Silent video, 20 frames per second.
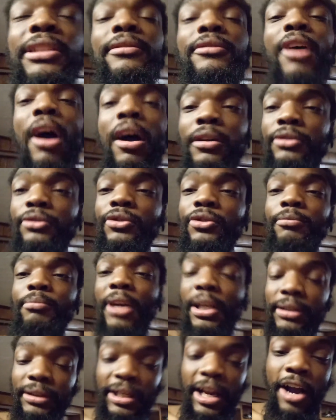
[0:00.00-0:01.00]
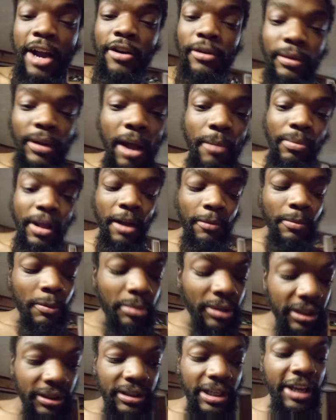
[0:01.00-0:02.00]
talking too much now. I
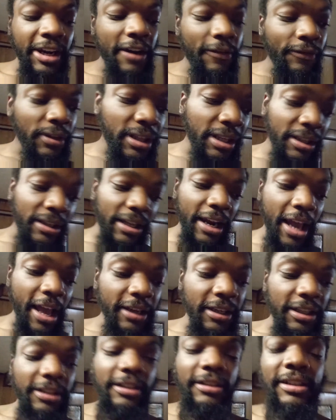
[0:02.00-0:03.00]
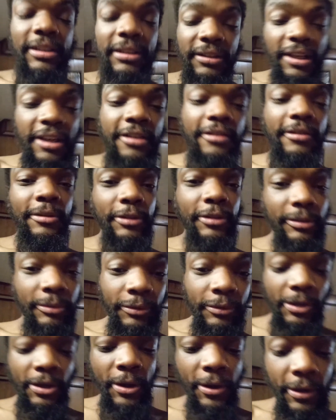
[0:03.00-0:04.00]
probably said everything that I needed to say,
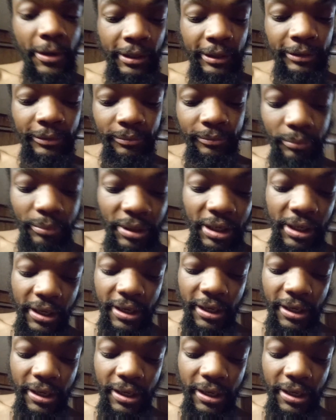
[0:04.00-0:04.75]
but